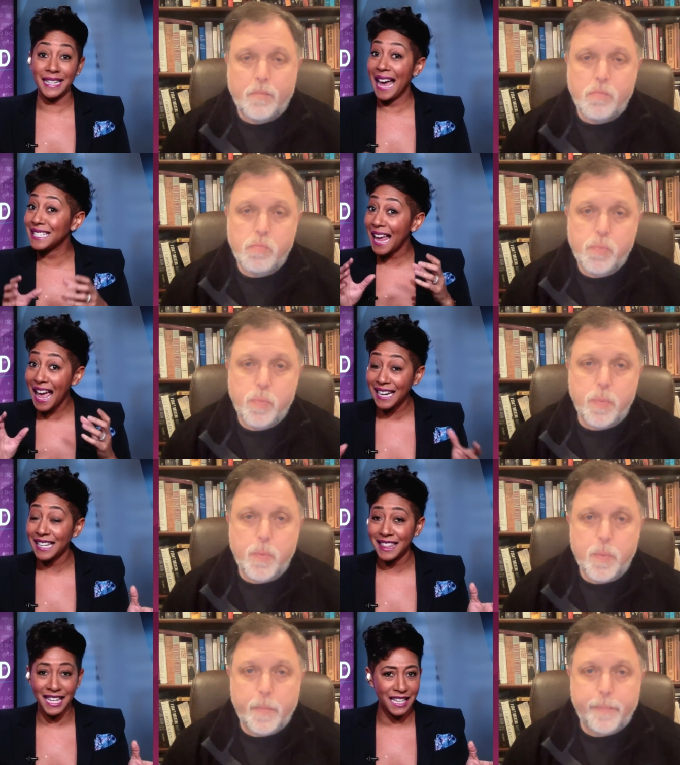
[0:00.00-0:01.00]
Speaker 1: Has
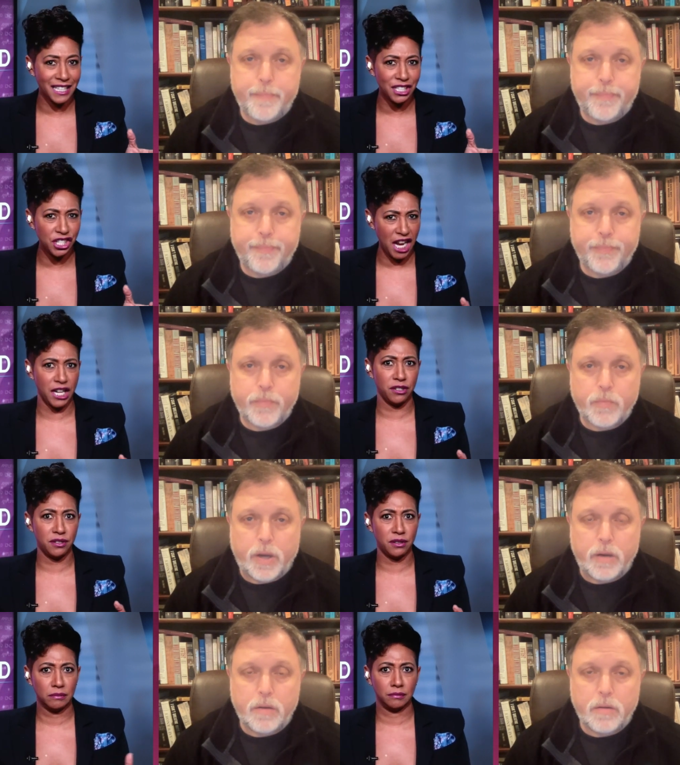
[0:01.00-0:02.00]
anything
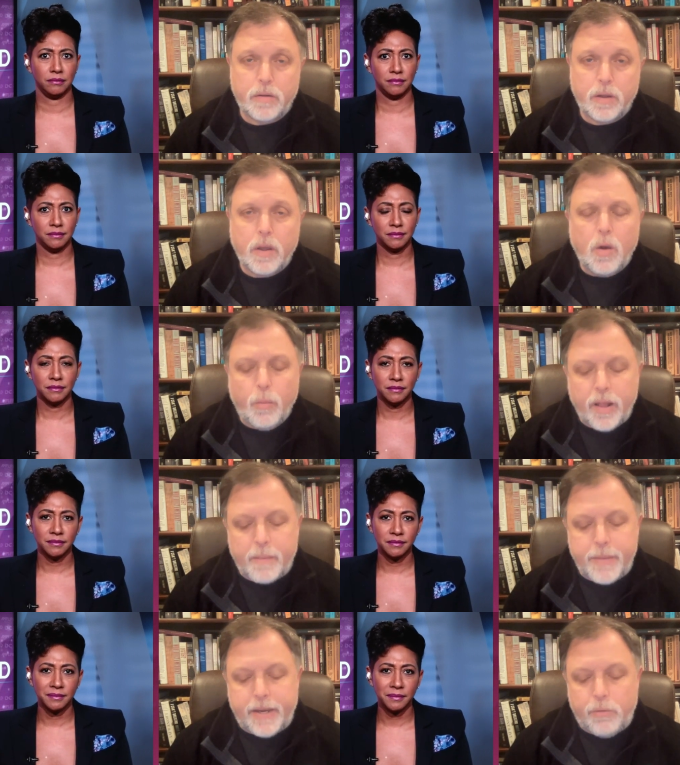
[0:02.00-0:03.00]
changed?
Speaker 2: Well, I
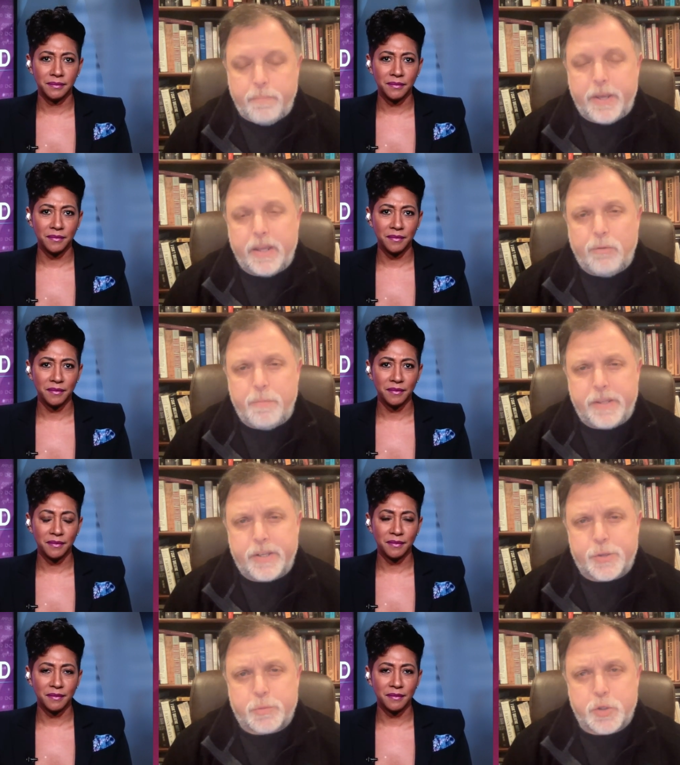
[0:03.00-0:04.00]
mean, it would be it would be
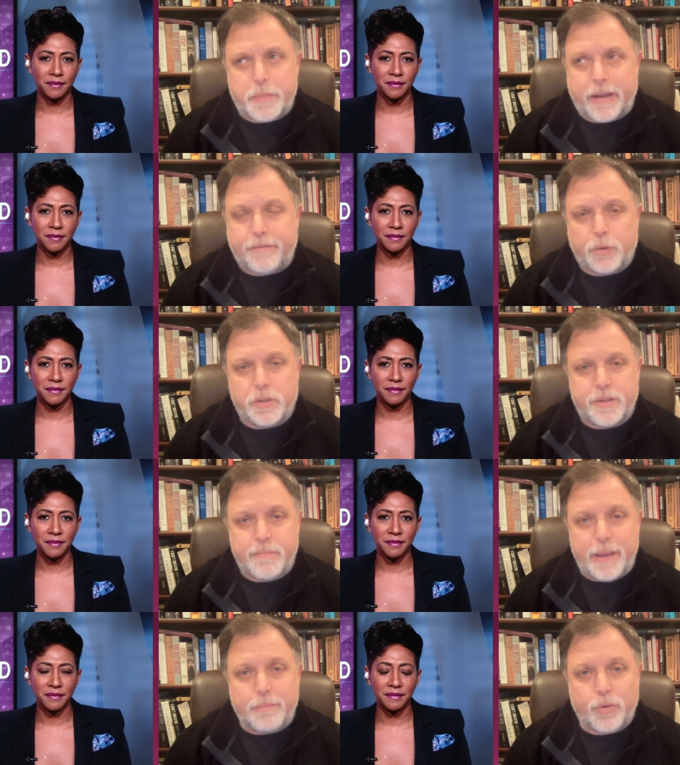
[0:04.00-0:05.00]
disrespectful to the
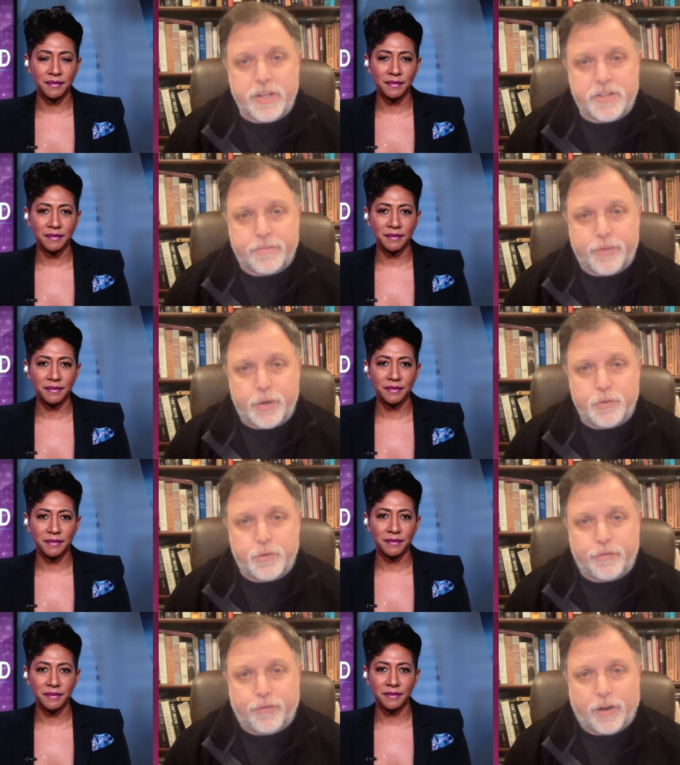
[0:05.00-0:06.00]
memories of those
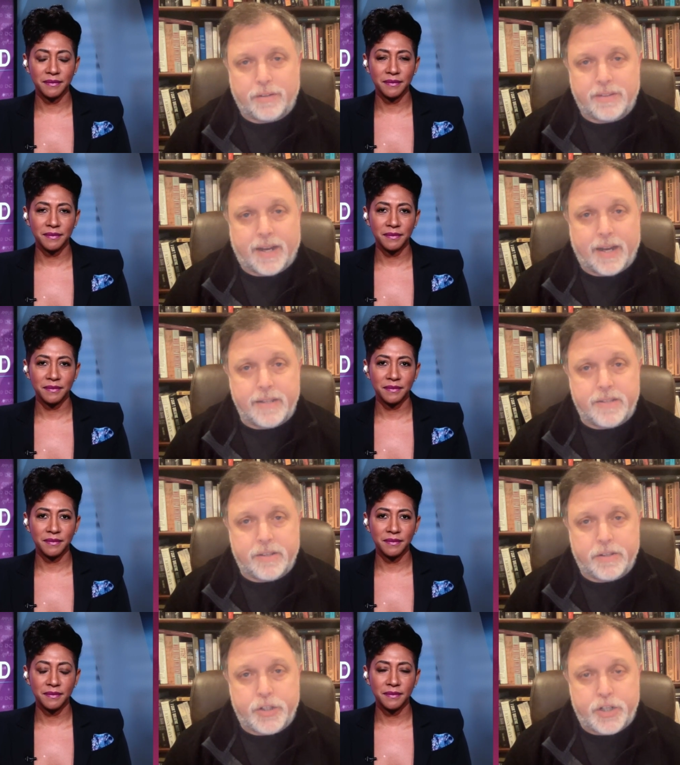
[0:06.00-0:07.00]
who fought and died
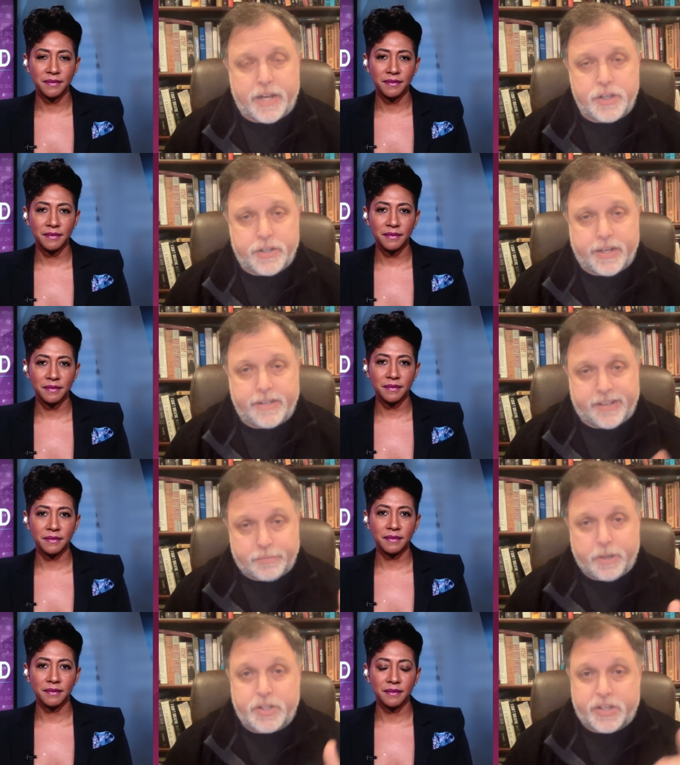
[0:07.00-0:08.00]
to change things as
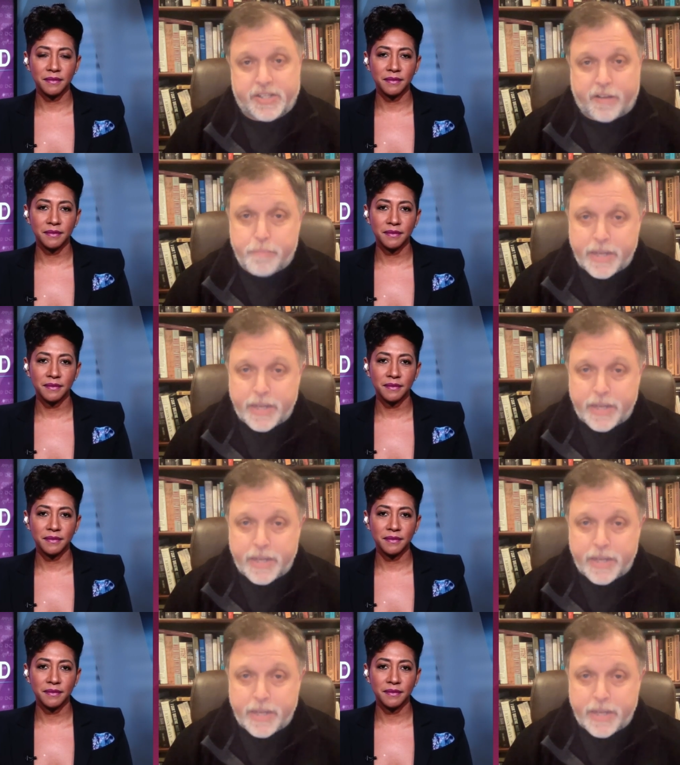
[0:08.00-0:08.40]
much as have